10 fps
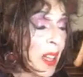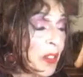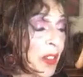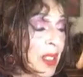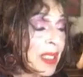
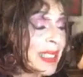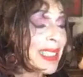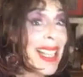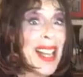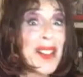Alpha,
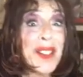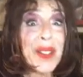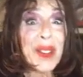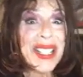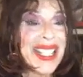
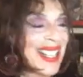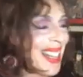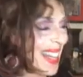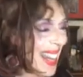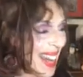love was in the